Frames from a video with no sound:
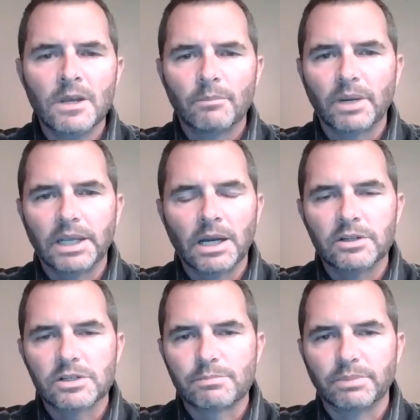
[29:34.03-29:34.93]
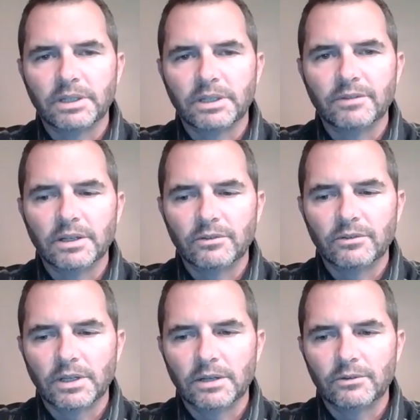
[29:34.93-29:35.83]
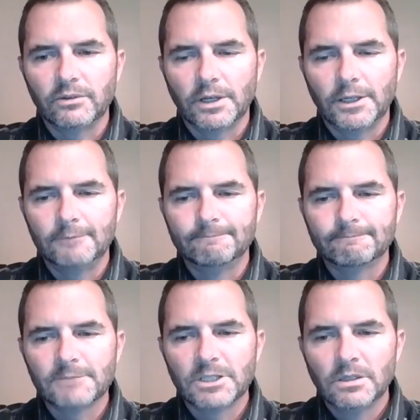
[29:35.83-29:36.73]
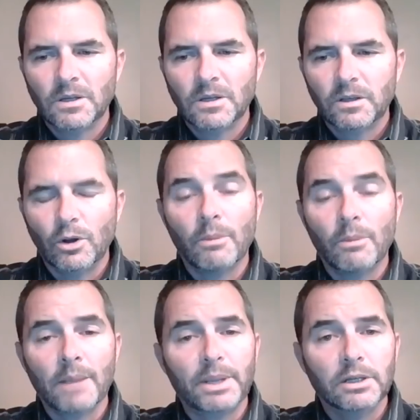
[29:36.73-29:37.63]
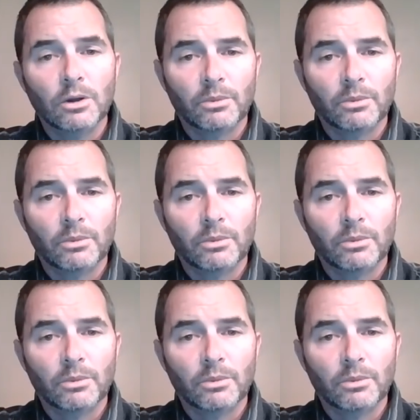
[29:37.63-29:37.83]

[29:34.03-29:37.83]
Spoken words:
But again, I just believe it is in my opinion,